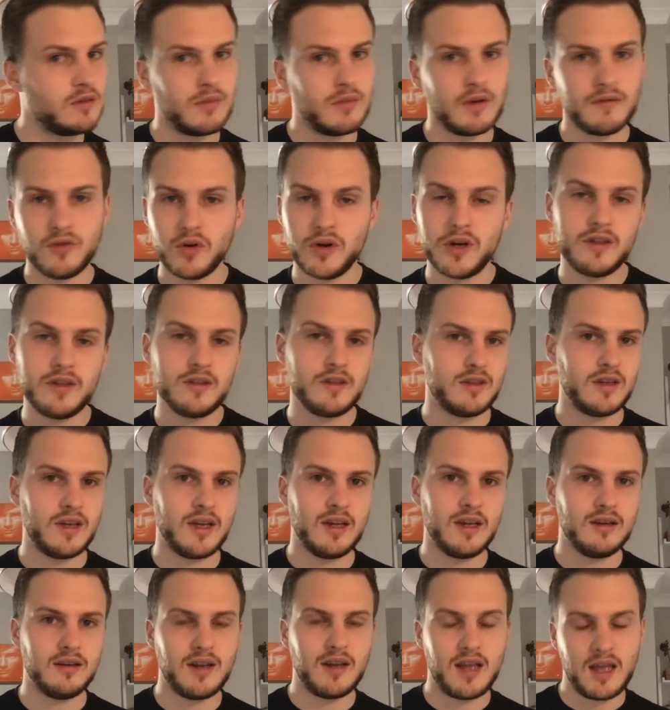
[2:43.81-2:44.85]
in my voice,
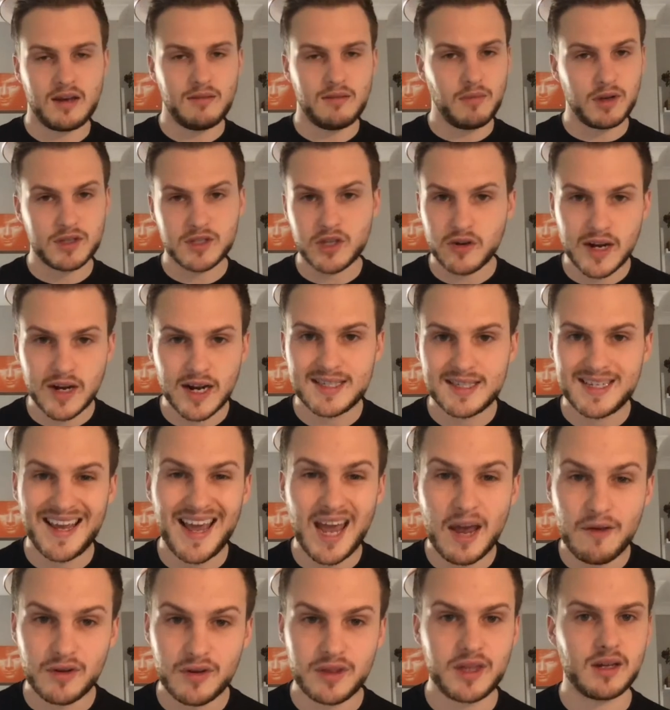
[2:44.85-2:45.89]
in my tonality,
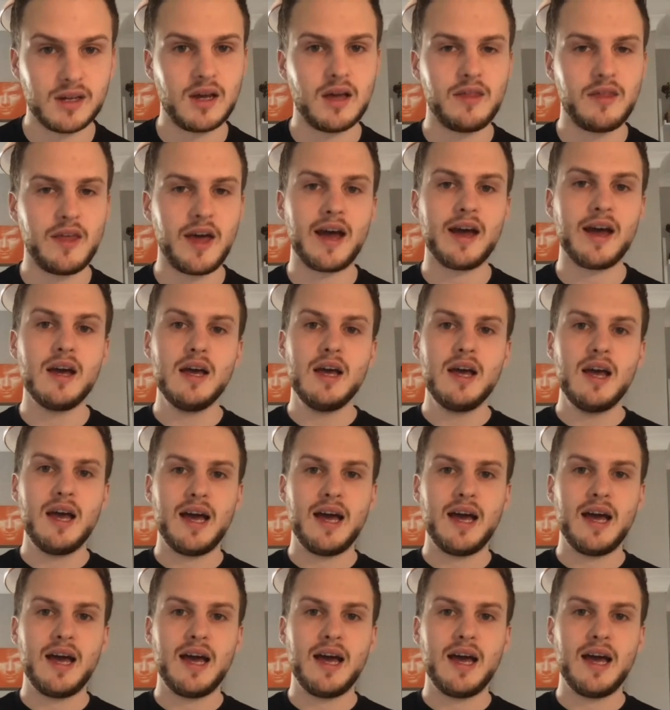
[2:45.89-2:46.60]
everything like that.